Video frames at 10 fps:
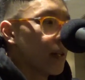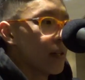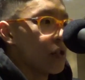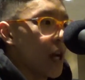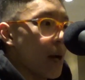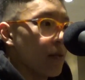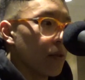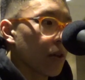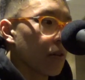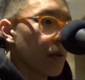job or
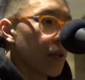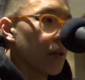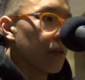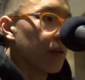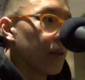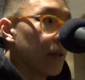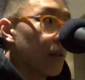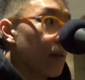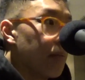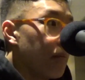a career
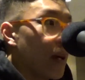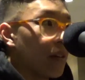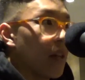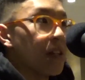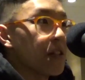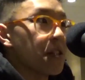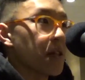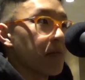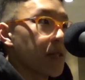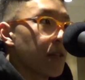might lend to
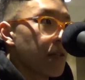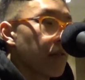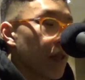some sense of